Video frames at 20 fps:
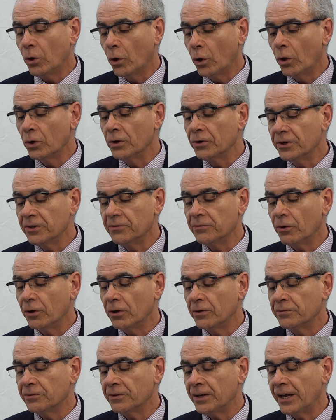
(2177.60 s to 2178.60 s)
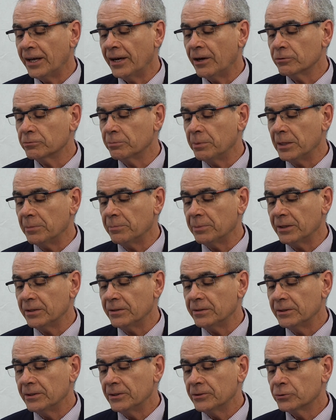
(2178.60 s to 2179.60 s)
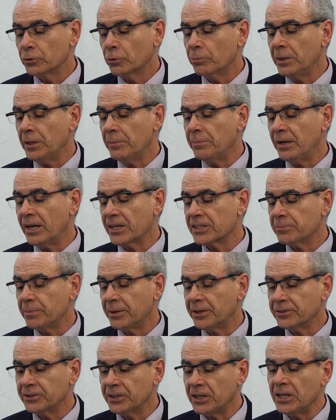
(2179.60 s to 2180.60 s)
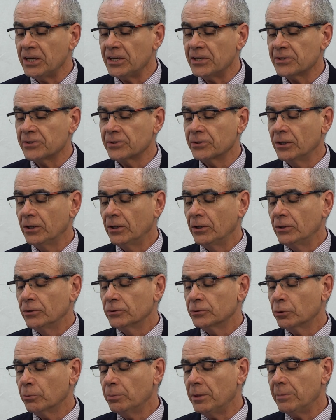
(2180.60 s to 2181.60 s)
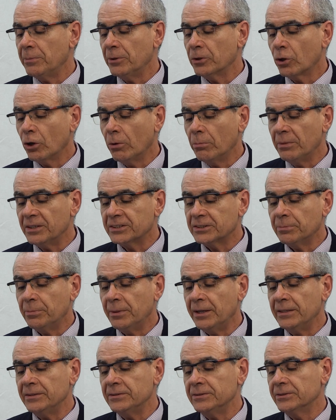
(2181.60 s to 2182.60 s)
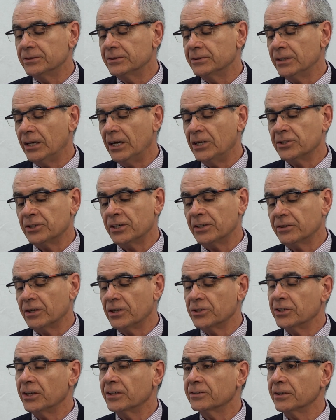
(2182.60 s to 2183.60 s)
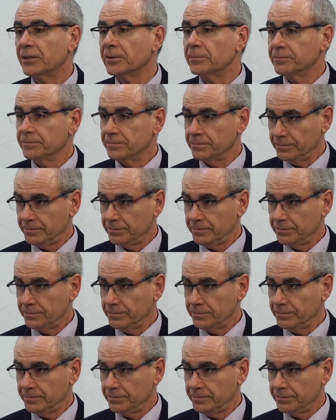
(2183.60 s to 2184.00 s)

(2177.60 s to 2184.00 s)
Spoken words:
around people, through people expertise, through people commitment, etc., etc.